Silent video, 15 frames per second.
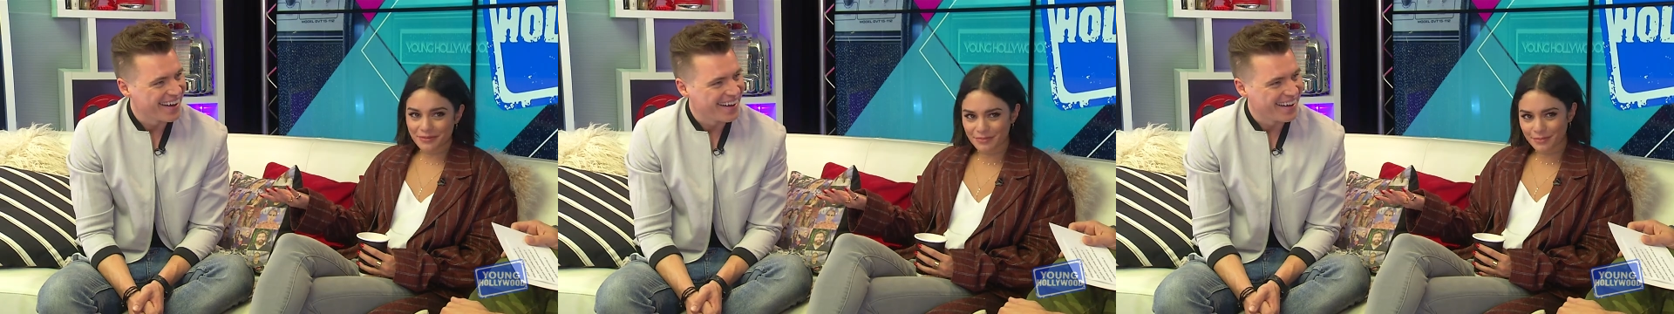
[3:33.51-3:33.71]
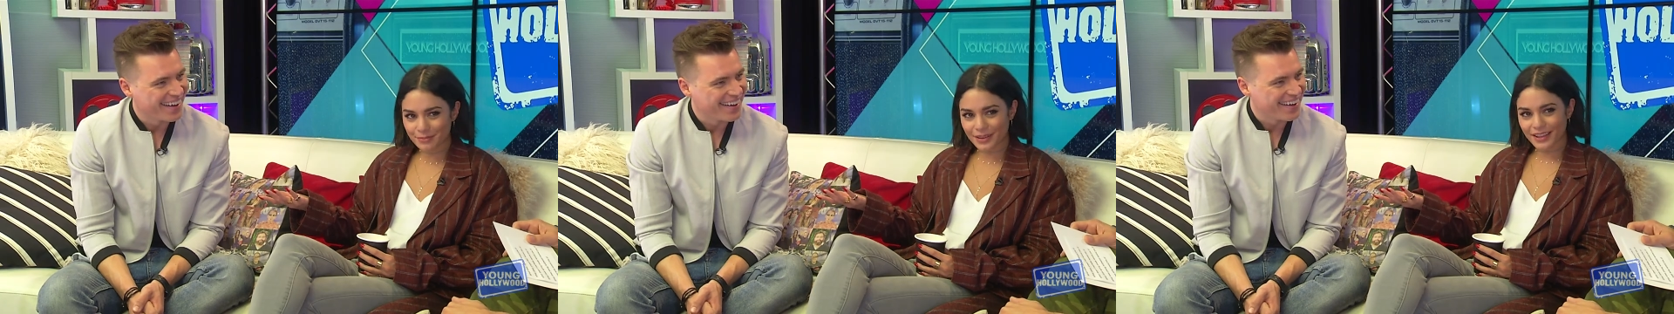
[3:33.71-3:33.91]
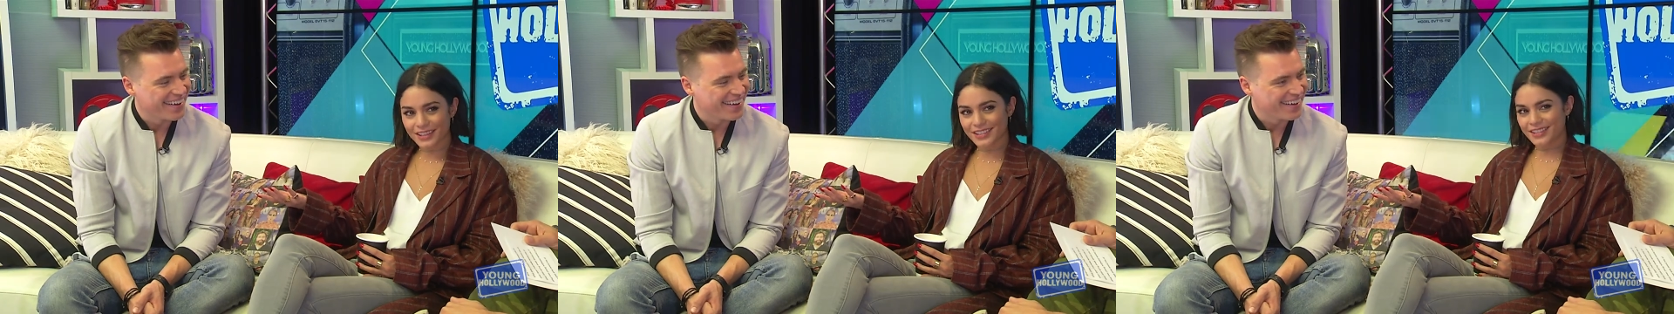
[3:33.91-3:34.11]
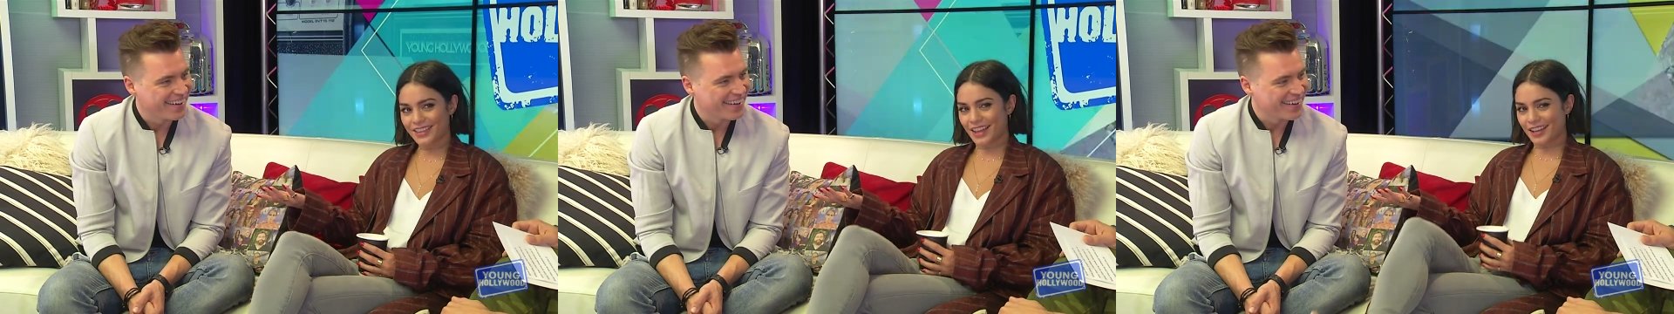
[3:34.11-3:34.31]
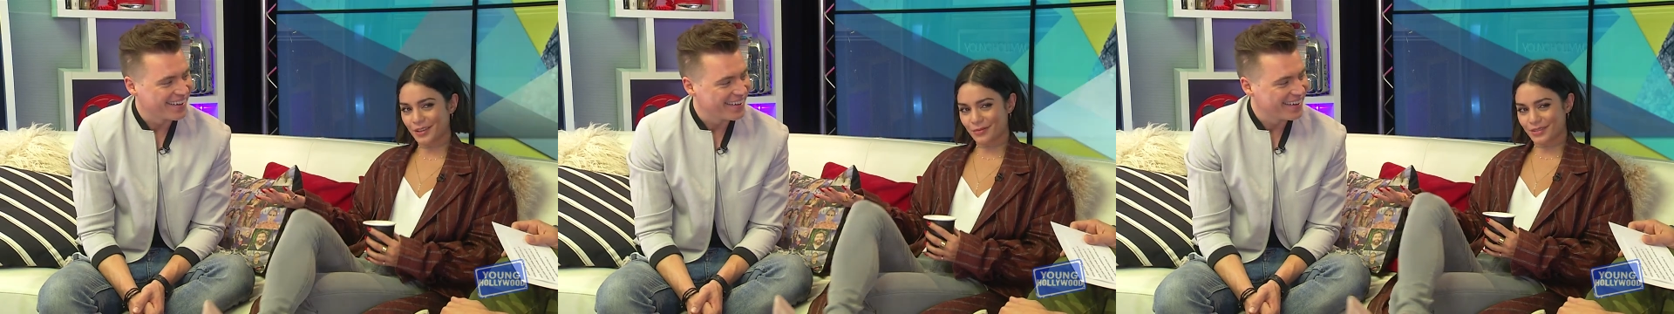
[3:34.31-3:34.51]
Speaker 1: Its place
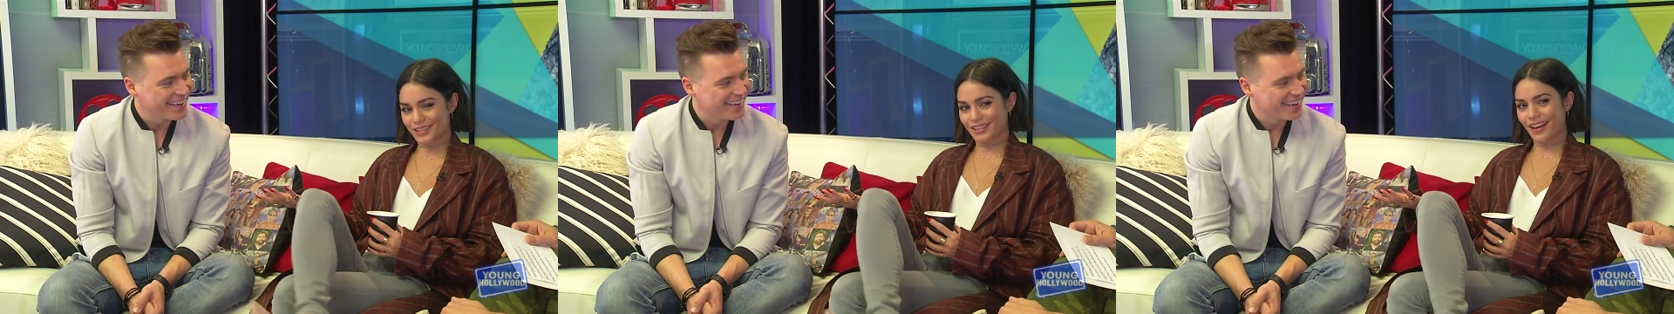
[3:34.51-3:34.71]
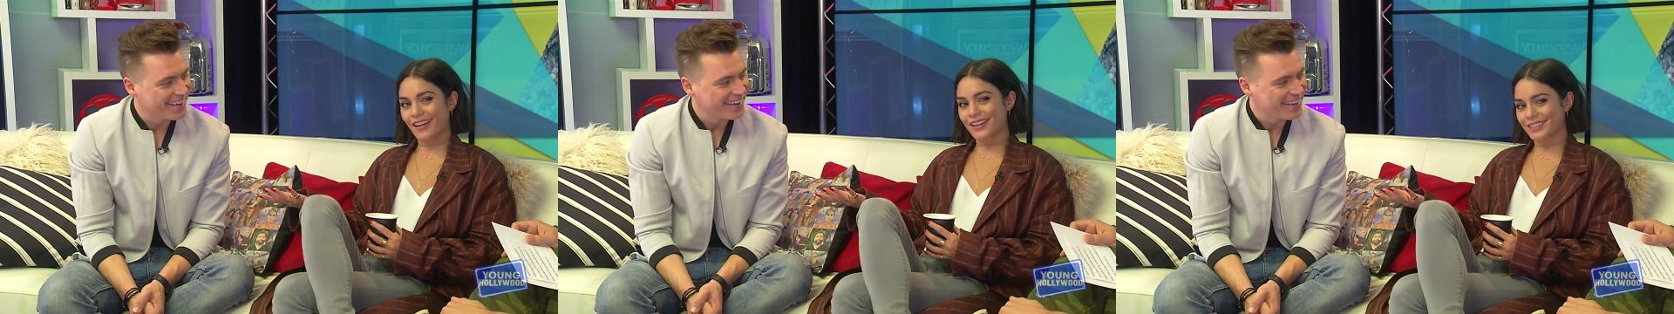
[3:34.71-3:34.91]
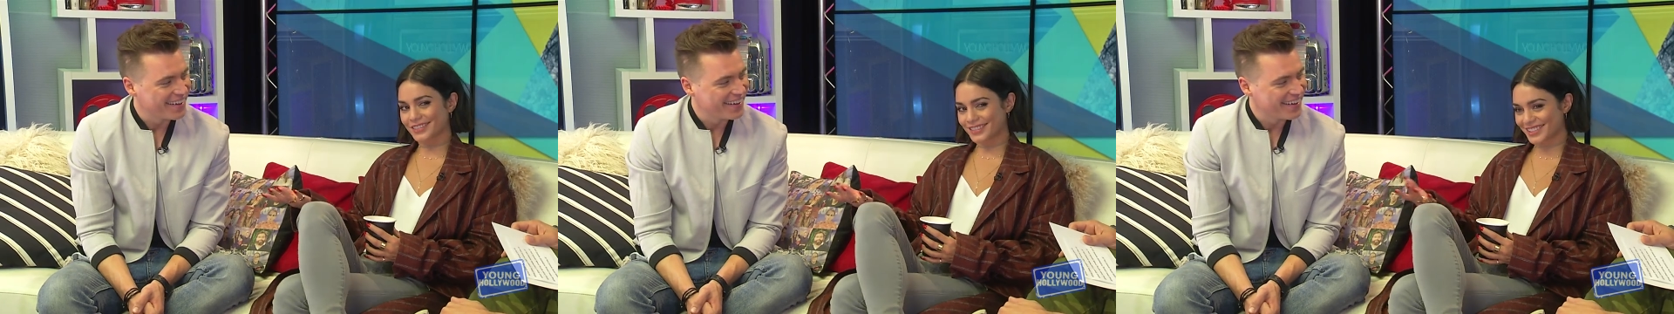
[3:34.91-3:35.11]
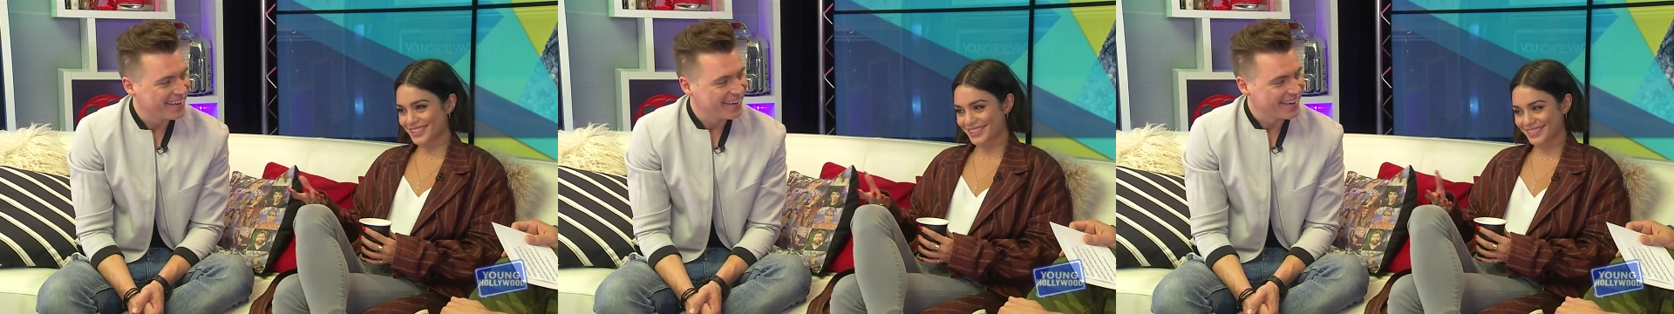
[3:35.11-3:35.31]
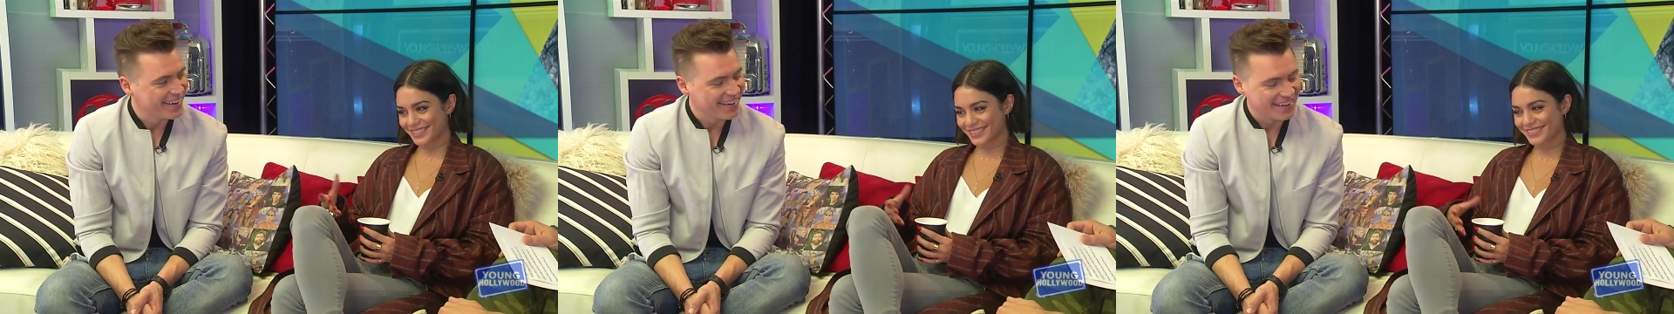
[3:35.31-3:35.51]
that it resides.